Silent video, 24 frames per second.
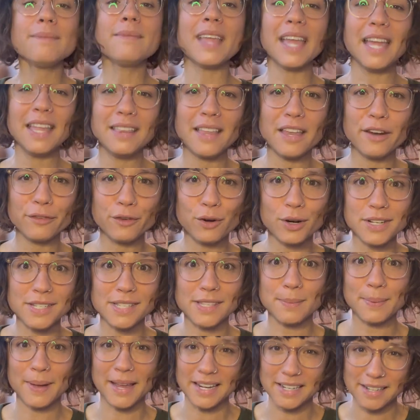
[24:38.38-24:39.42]
And then of course
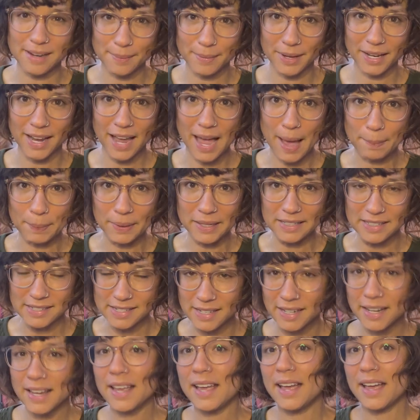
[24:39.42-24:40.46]
the pandemic happened
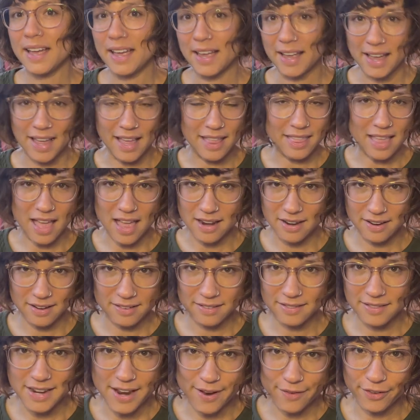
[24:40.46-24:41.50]
and that
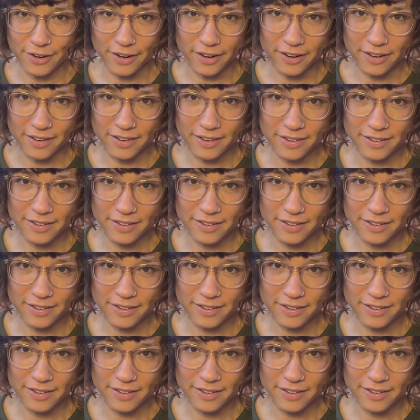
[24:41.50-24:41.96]
never,